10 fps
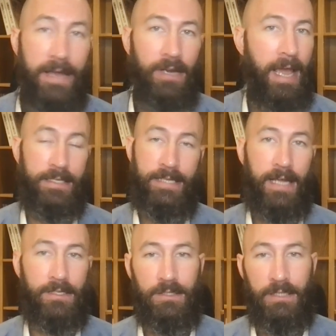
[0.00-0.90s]
had a
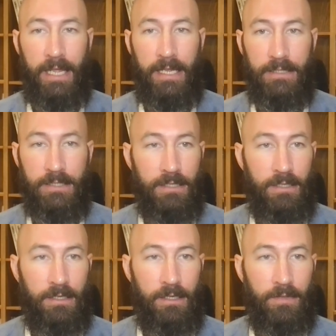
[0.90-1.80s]
tax on gains
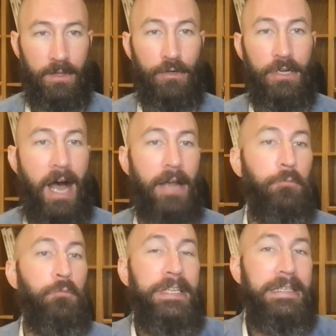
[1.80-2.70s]
that are not
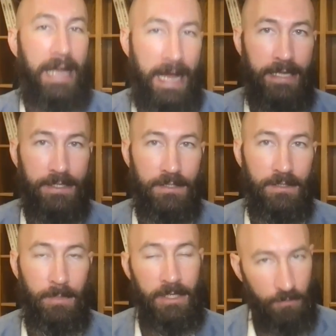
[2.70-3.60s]
realized,
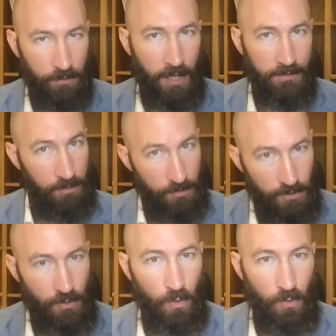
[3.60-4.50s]
meaning they're not
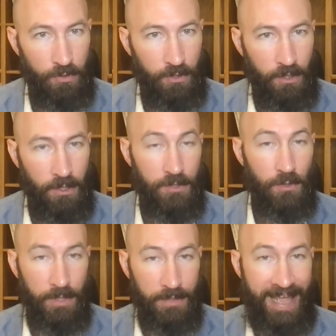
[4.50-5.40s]
sold.
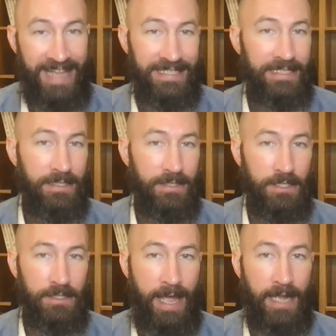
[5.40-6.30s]
So in that sense,
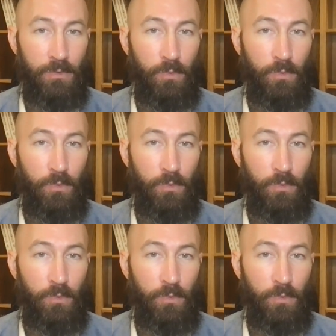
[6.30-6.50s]
this tax